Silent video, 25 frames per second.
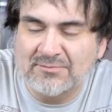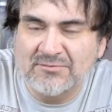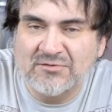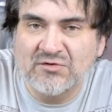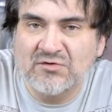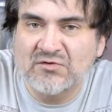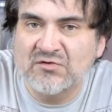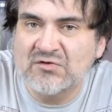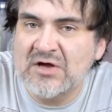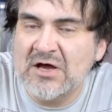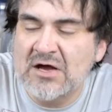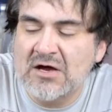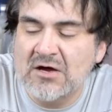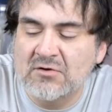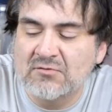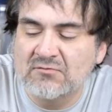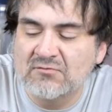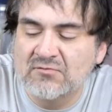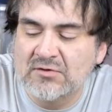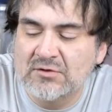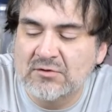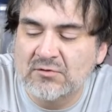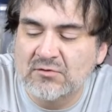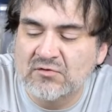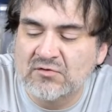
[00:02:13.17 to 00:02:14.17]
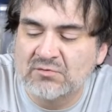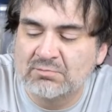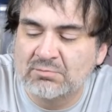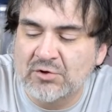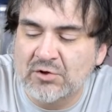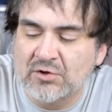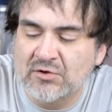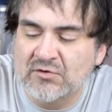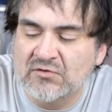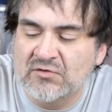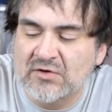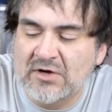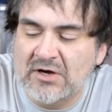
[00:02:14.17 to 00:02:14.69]
just town views,
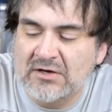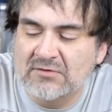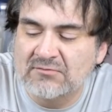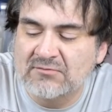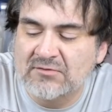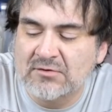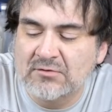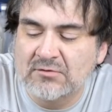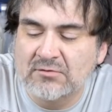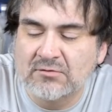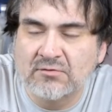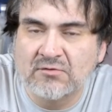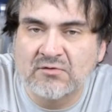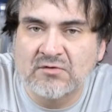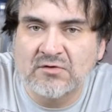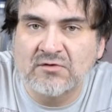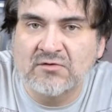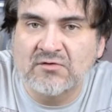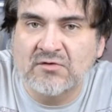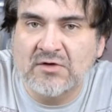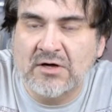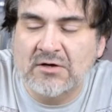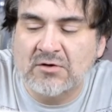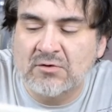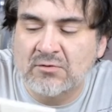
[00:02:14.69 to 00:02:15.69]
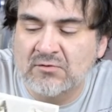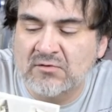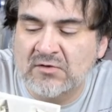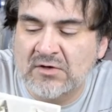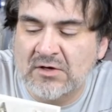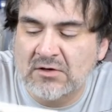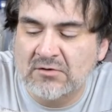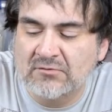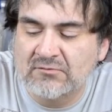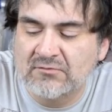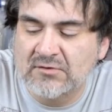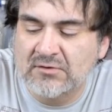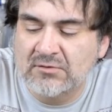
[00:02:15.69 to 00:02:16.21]
bird's eye views, inside
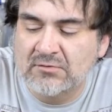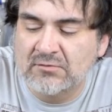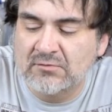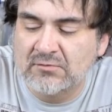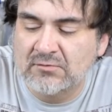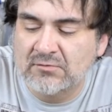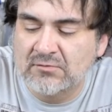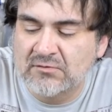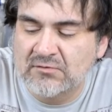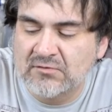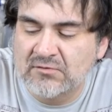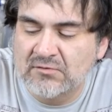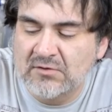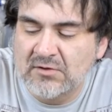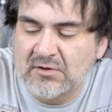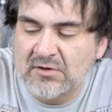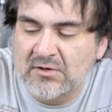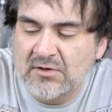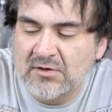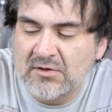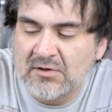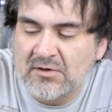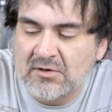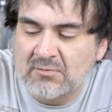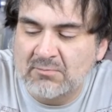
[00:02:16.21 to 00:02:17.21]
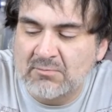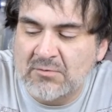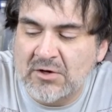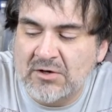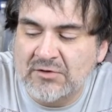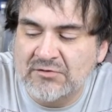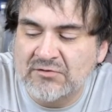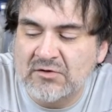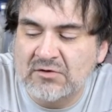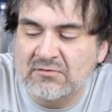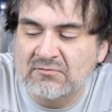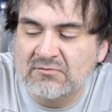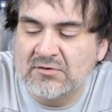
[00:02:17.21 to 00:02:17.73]
hotel views,
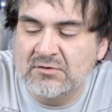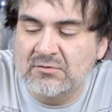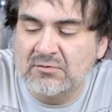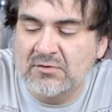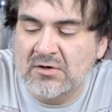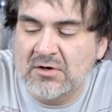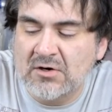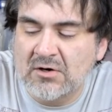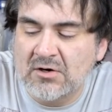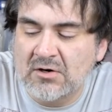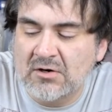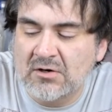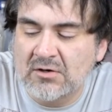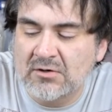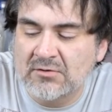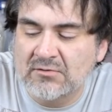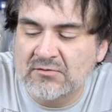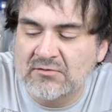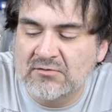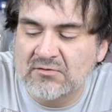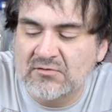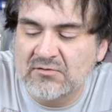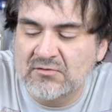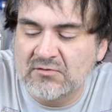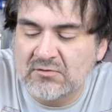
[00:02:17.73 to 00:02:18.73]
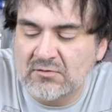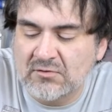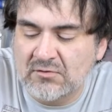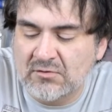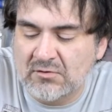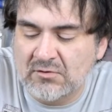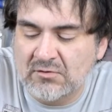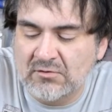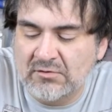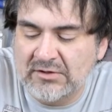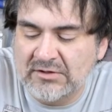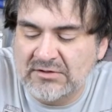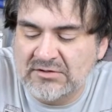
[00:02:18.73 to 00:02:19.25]
multi-view cards,
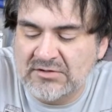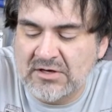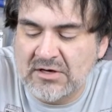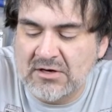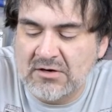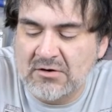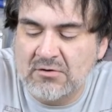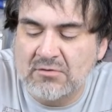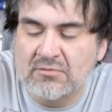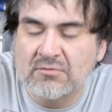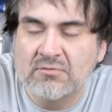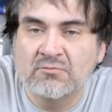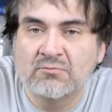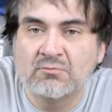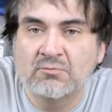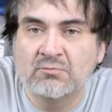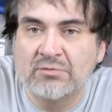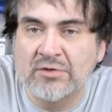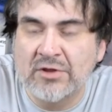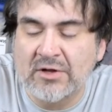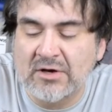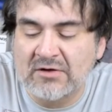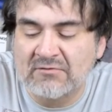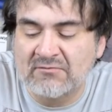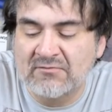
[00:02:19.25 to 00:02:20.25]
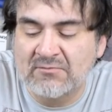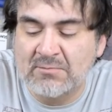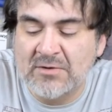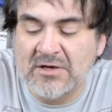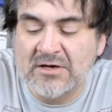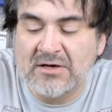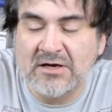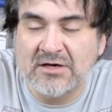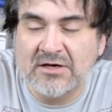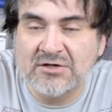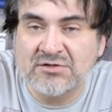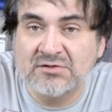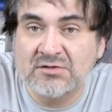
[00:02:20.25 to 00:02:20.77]
early town that have
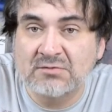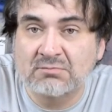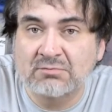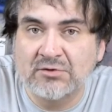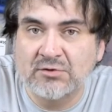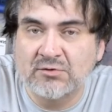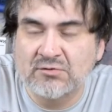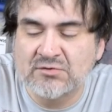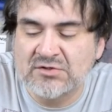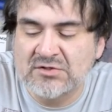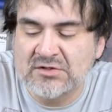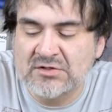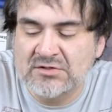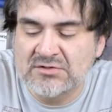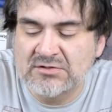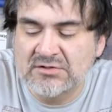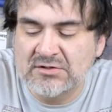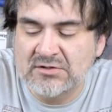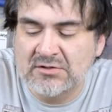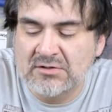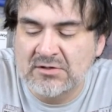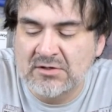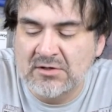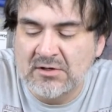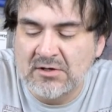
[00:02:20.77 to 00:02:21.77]
been actually blue-tinted.